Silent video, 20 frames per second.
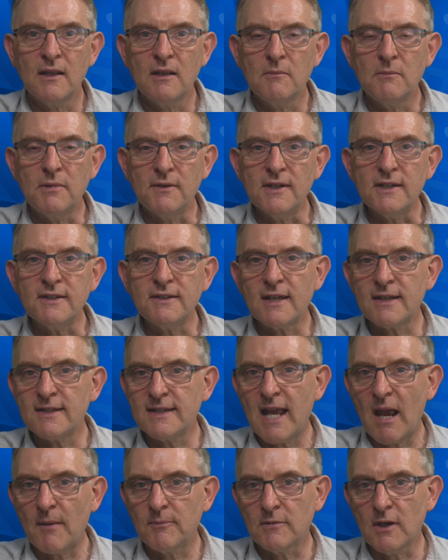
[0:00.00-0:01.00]
But this
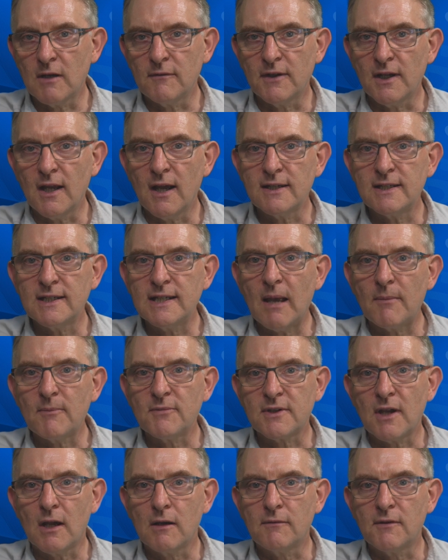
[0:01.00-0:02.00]
doesn't happen overnight, it
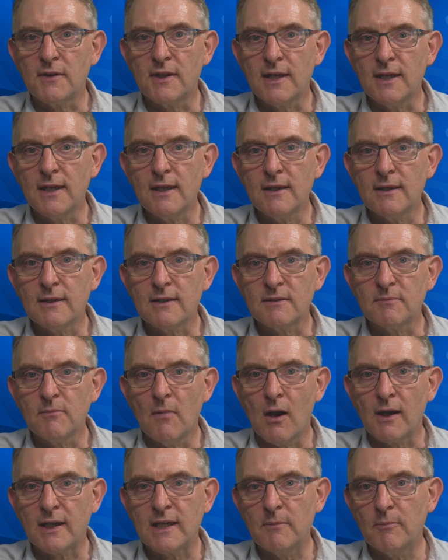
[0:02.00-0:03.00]
happens over the years,
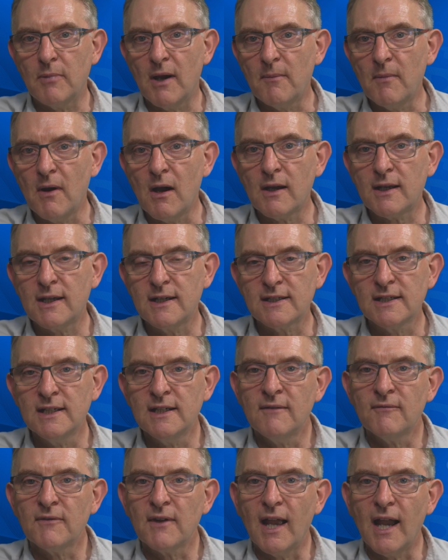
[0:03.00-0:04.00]
market by market,
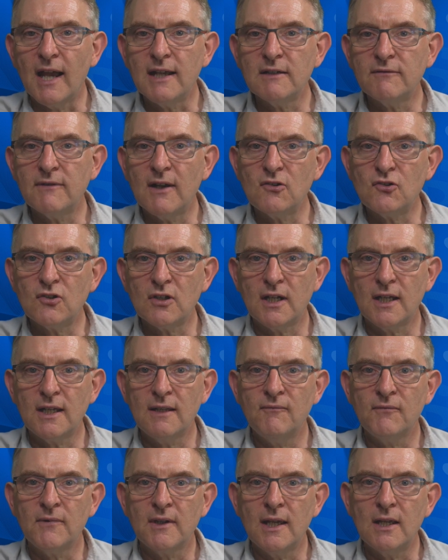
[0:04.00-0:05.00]
and eventually
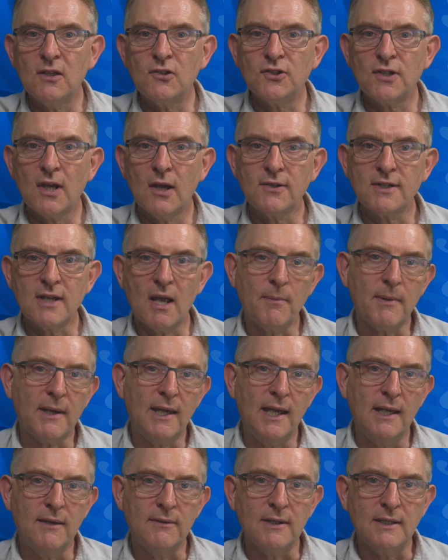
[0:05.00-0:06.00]
it shows up
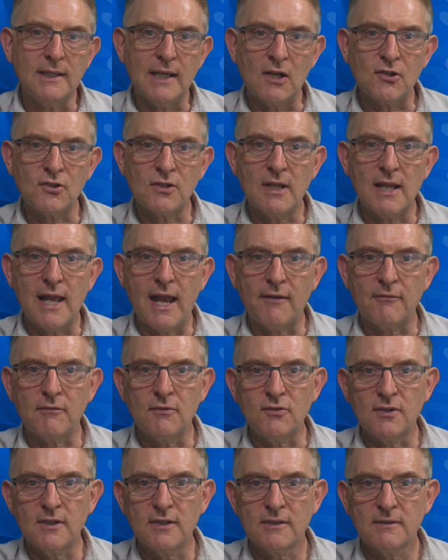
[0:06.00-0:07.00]
in the national
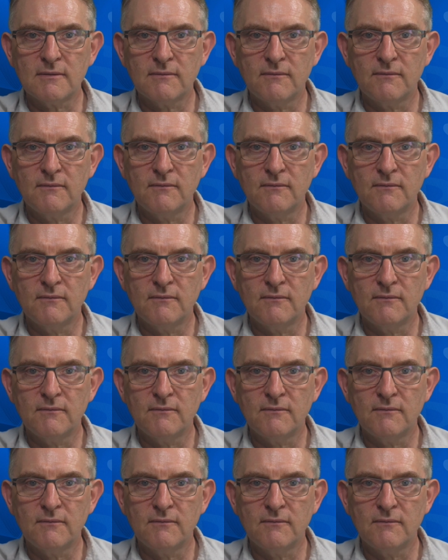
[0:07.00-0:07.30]
averages.